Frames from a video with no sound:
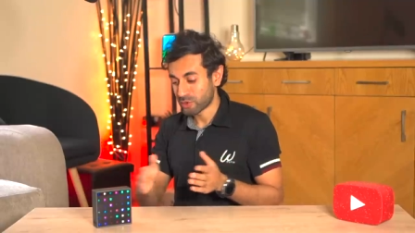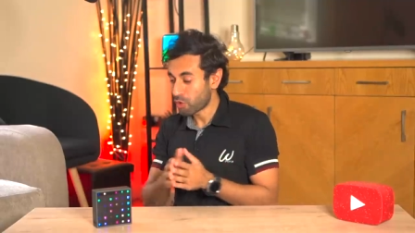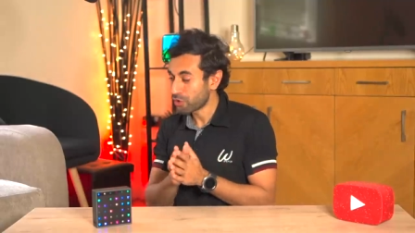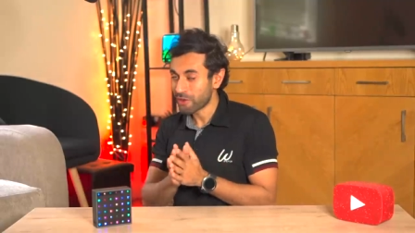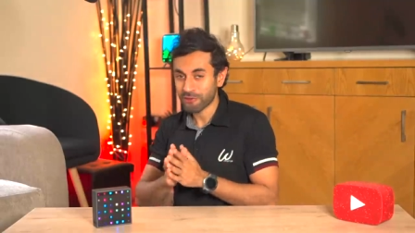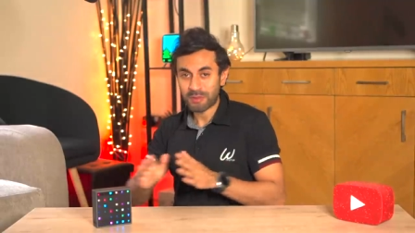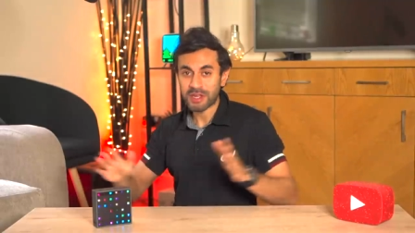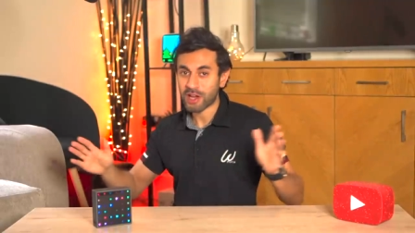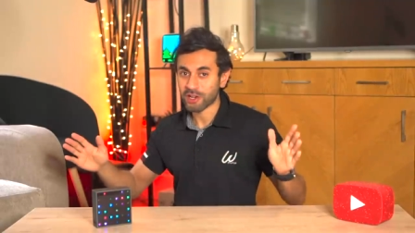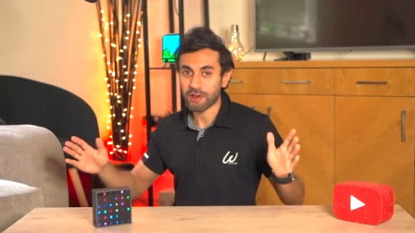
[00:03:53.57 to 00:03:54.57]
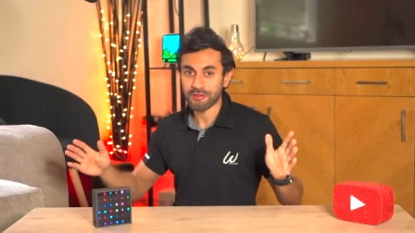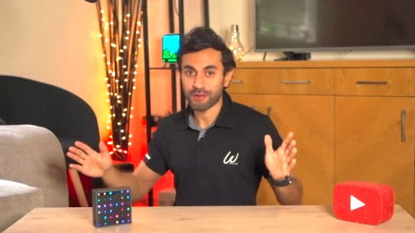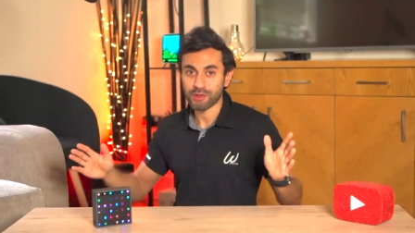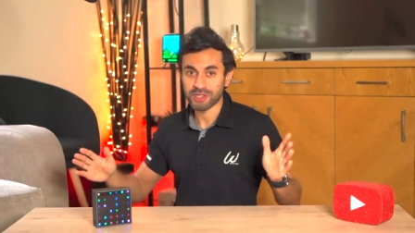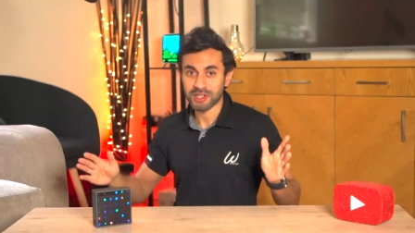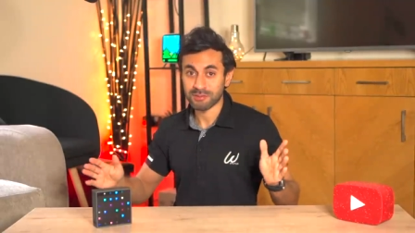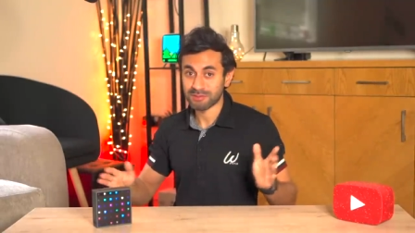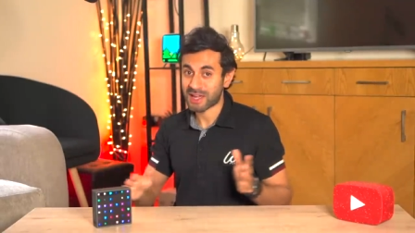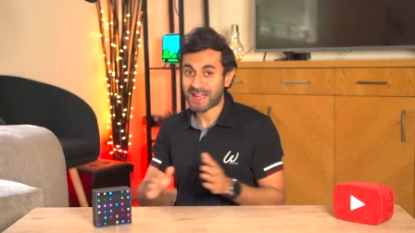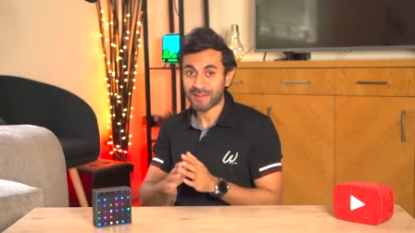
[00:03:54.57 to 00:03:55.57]
audio for me, I can't fault it.
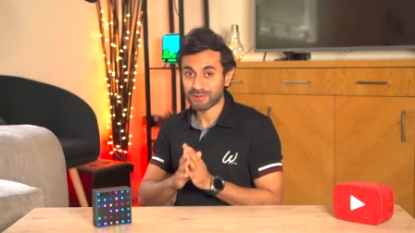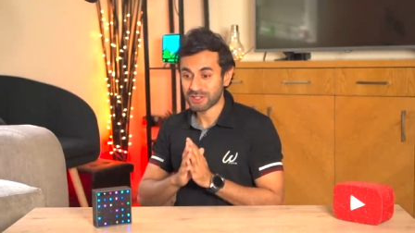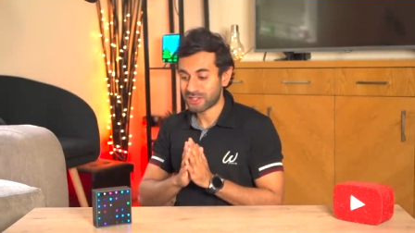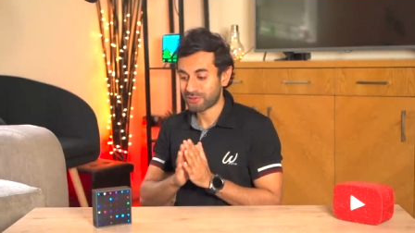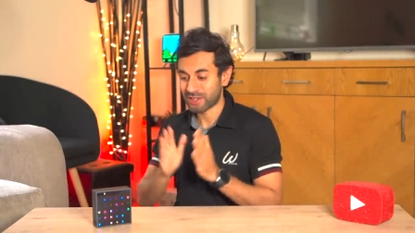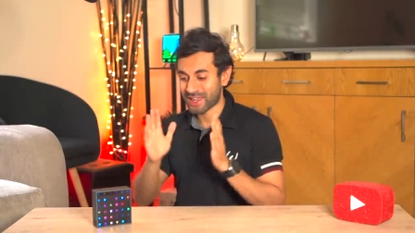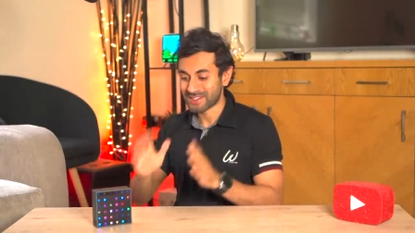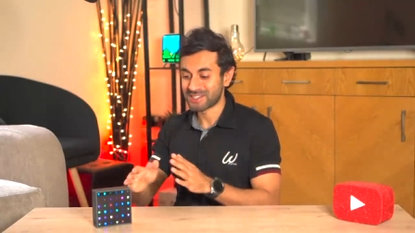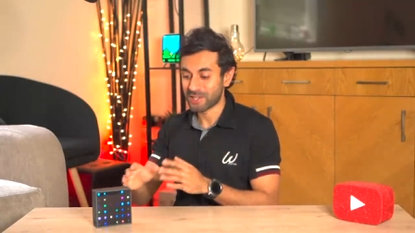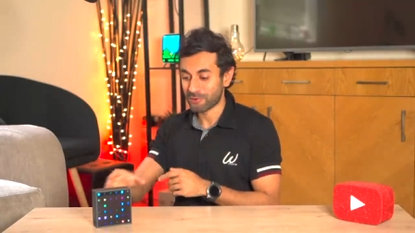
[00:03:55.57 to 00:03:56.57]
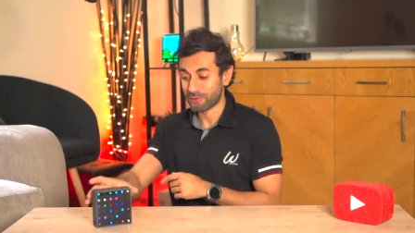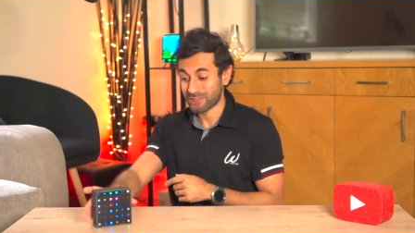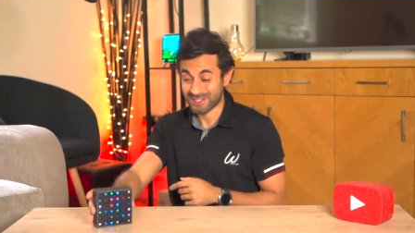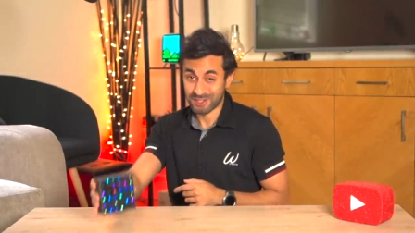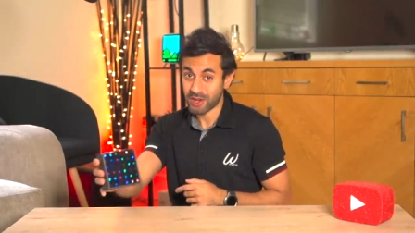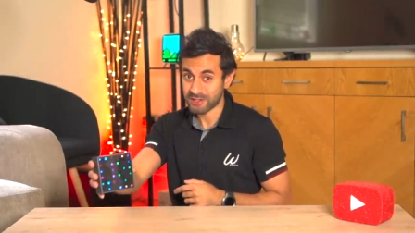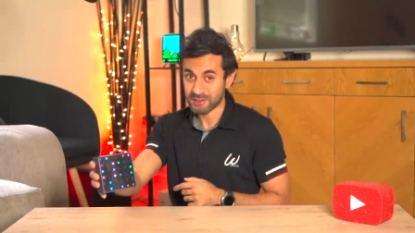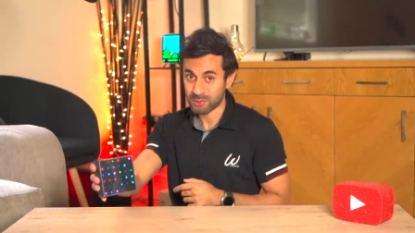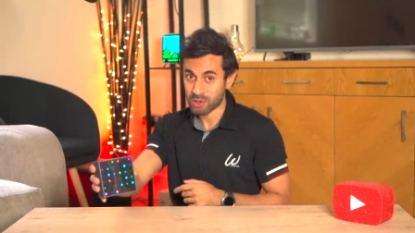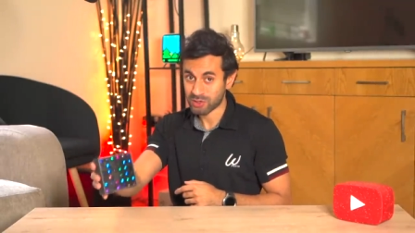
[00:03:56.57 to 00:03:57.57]
I have to give it hands down for this size
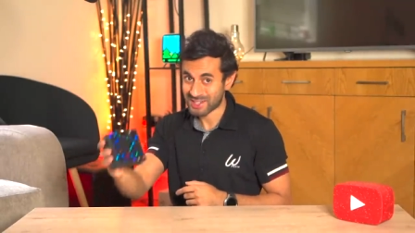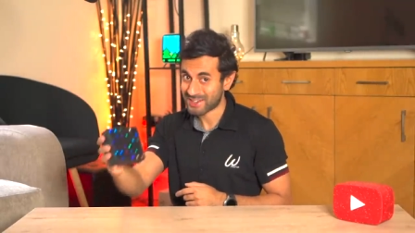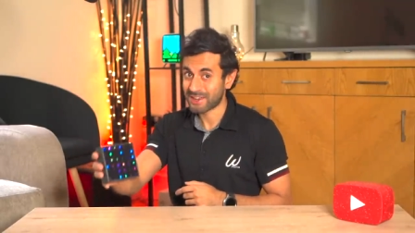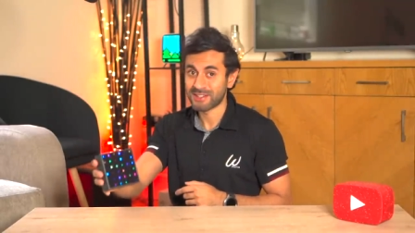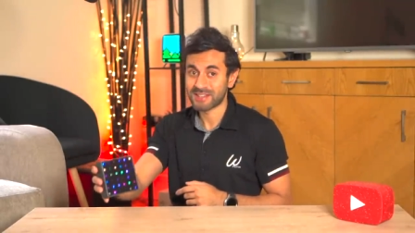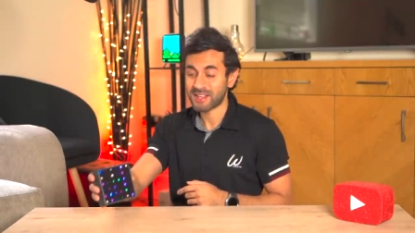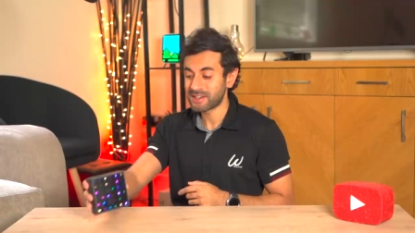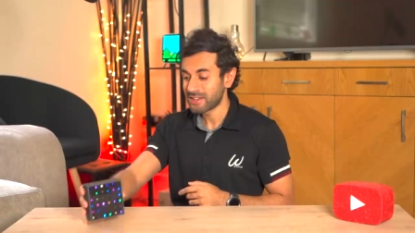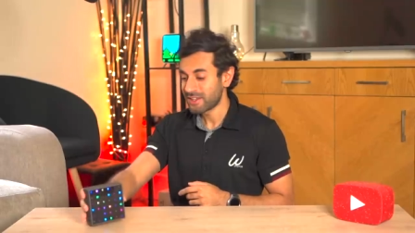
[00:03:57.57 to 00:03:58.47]
as well, ten out of ten.